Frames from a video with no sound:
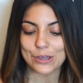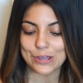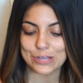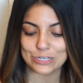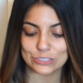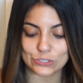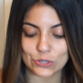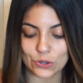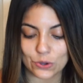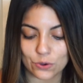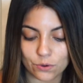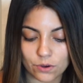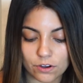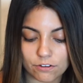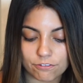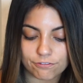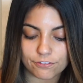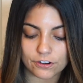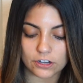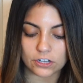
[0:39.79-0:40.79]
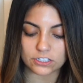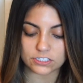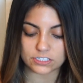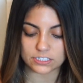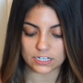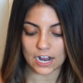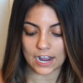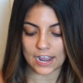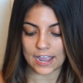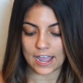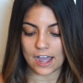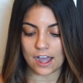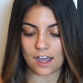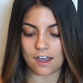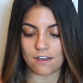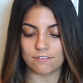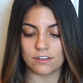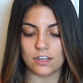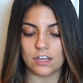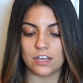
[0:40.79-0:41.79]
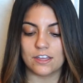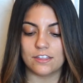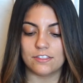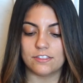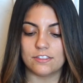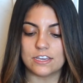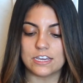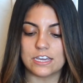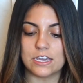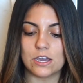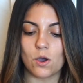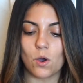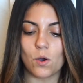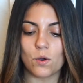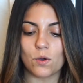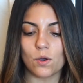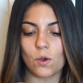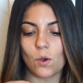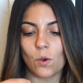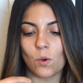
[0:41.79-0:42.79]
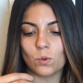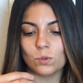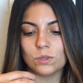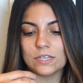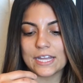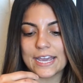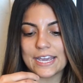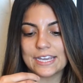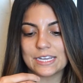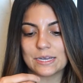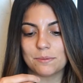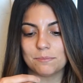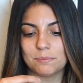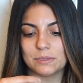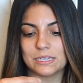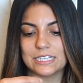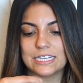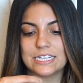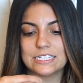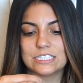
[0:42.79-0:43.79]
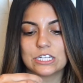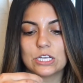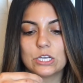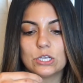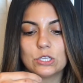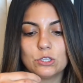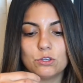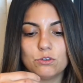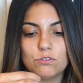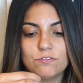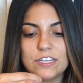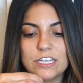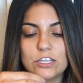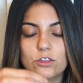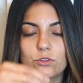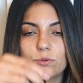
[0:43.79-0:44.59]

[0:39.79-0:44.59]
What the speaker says: So first I have the Olay Complete UV